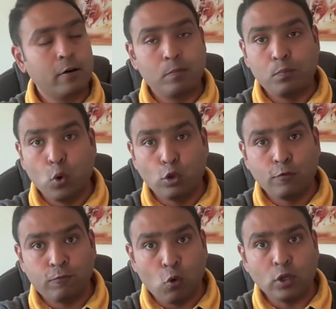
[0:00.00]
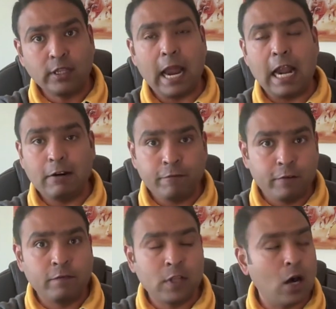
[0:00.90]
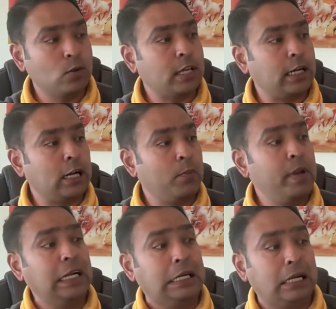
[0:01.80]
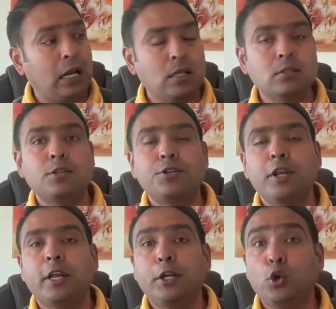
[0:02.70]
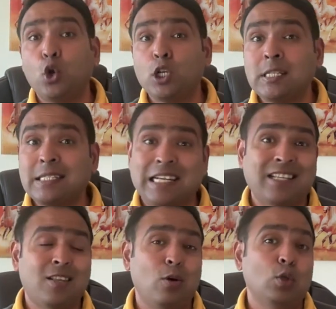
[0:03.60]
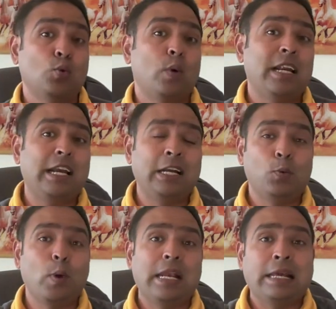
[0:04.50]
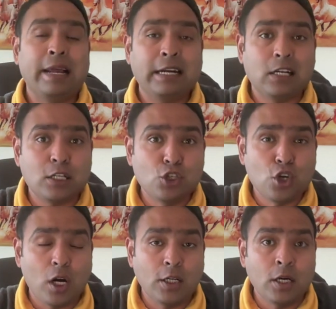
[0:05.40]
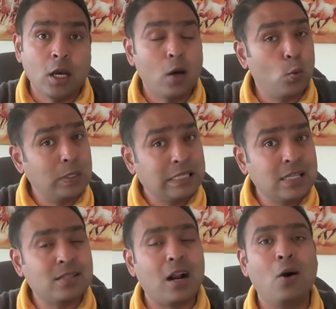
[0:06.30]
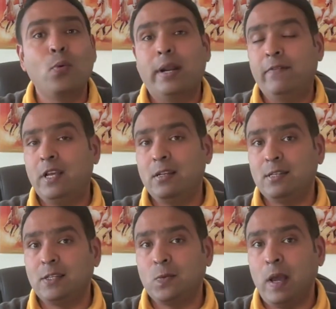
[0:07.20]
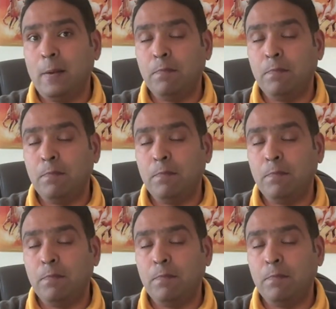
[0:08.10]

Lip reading: both 4th and 5th house, and it will be transitioning into your 6th house, where it will get conjunct with this Rahu and Venus as well.